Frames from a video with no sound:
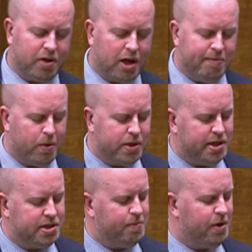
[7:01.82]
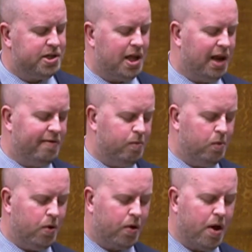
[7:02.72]
the communities in which they live and
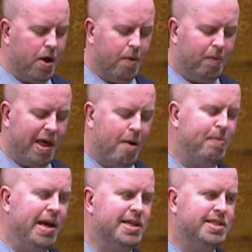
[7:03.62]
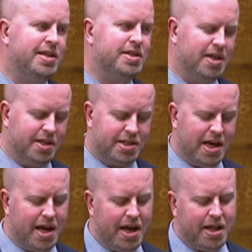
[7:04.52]
work, without being citizens,
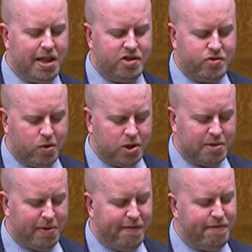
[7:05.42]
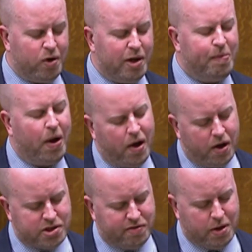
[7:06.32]
they struggle to be fully
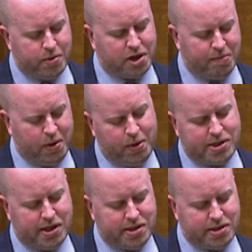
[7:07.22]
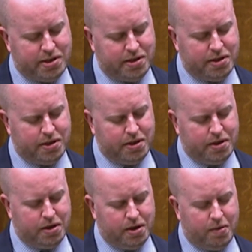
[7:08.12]
part of those communities.
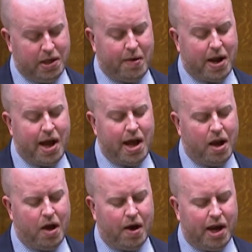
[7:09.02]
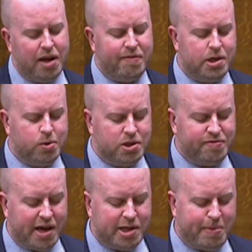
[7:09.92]
Without ILR, individuals
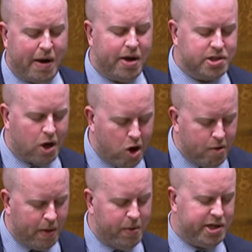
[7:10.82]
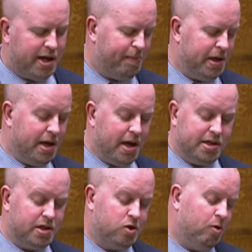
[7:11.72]
face barriers to home ownership,
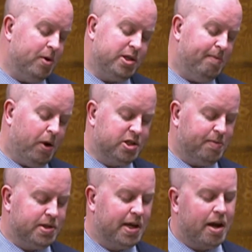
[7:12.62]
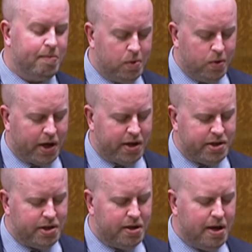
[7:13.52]
as it's almost impossible to get a
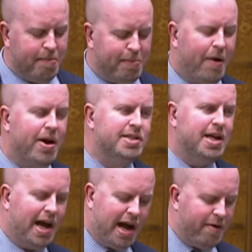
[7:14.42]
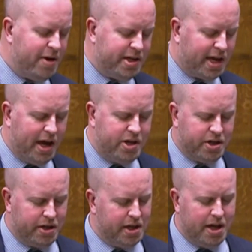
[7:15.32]
mortgage, barriers in higher
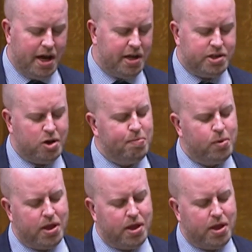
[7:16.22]
education, and in so